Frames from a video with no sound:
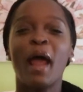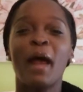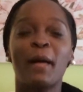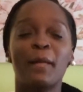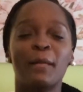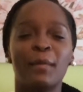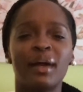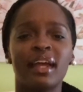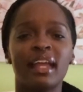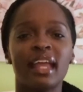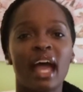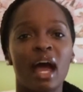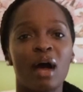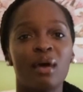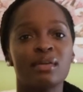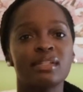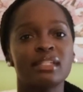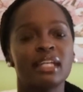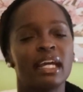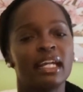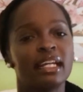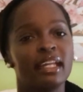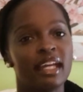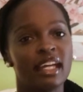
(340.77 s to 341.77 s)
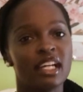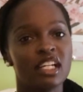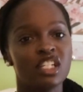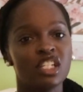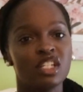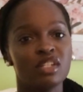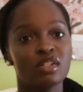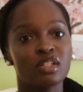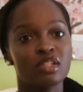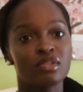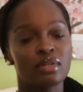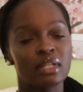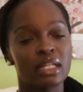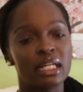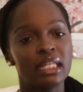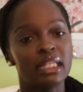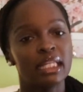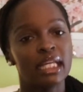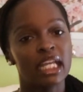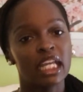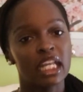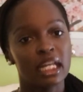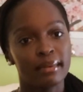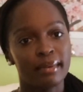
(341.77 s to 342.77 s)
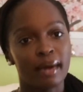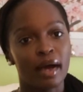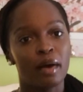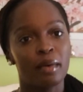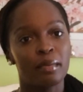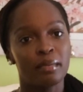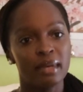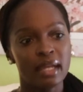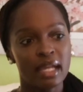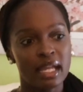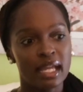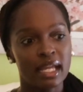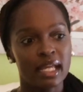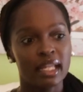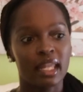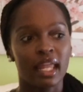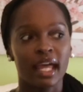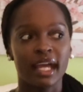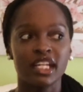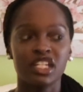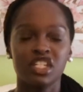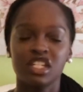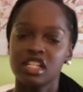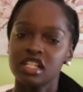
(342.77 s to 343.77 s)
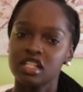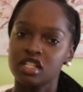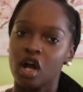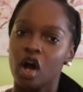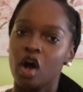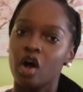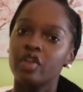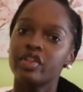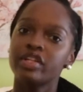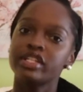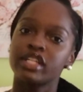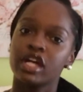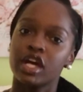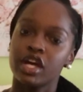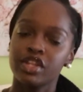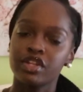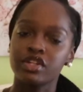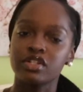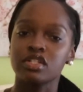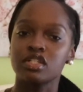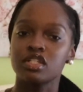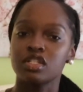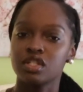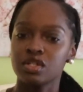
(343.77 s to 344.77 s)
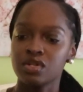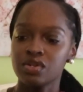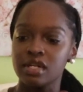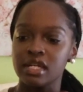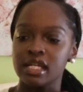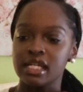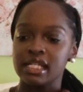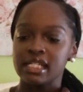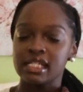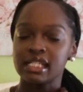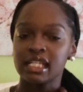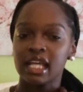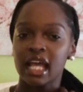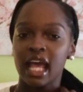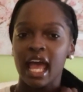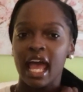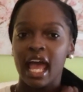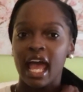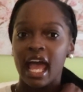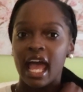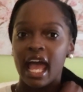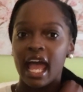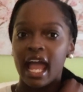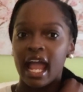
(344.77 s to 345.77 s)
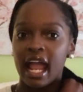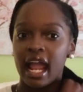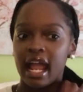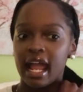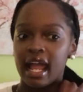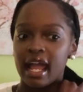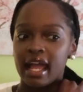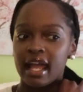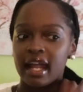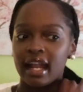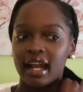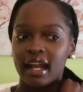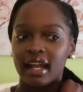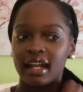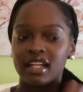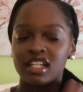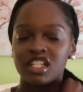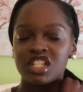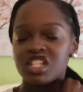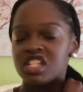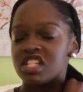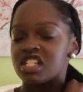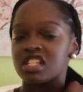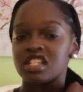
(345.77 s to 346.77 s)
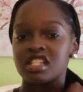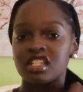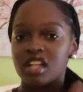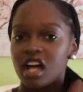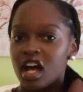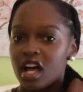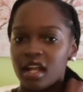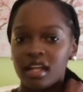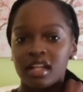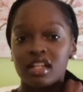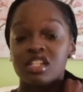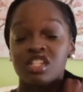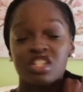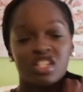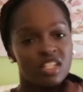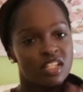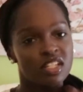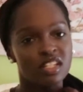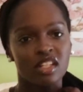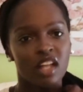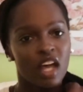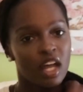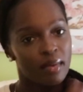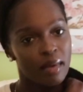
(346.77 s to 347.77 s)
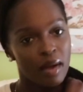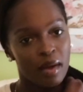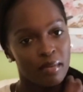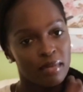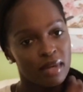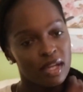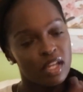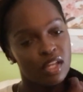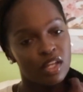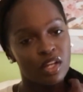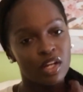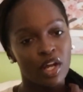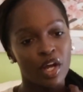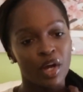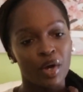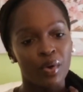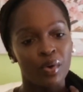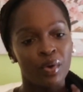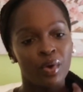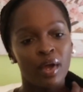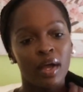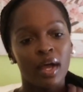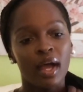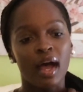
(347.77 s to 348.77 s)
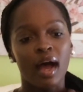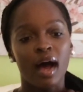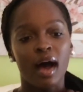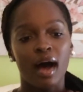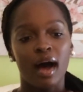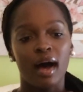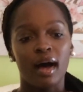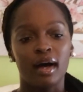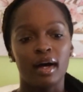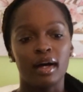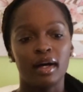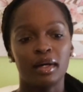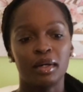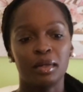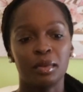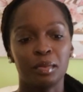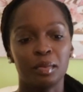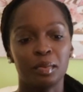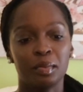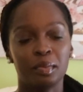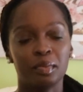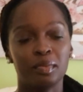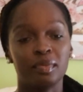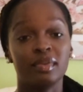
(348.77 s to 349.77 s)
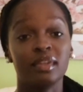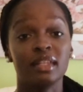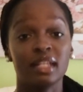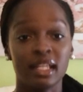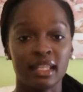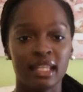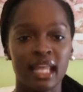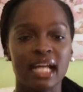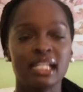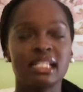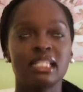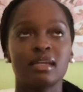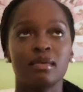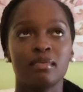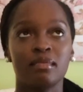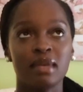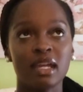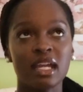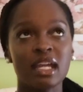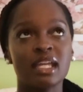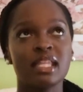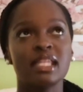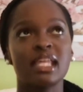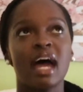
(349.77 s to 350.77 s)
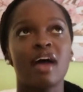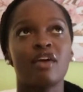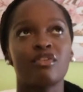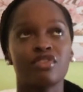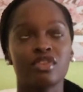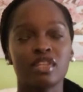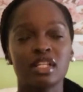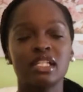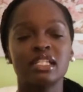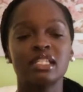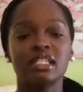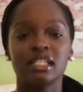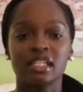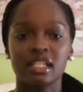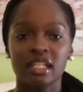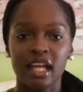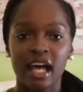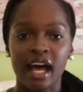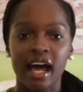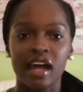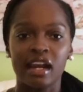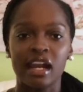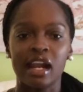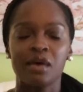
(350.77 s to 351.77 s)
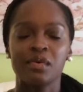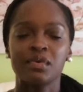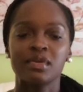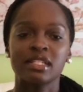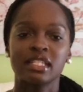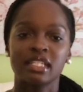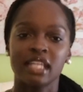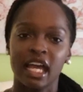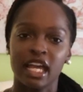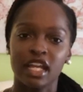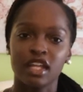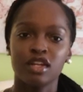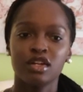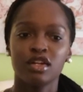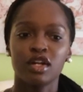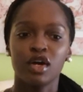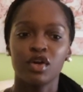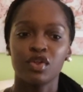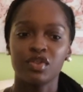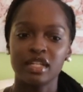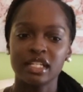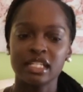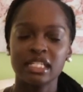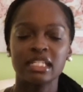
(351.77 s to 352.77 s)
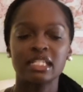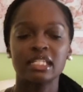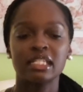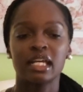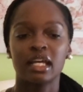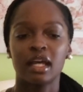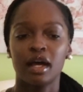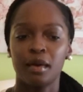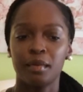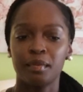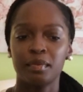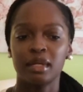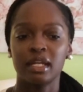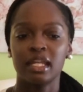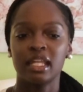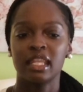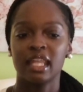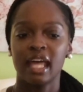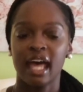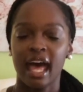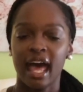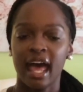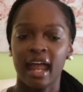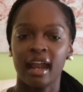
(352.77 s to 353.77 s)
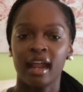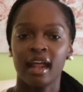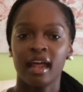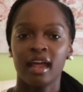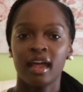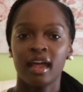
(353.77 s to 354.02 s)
But yeah, I was like, dang, she was really thinking about me, and like she has all these other students, and she just thought about me, you know. That to me, that really stood out, and I was like, you know, this is a company that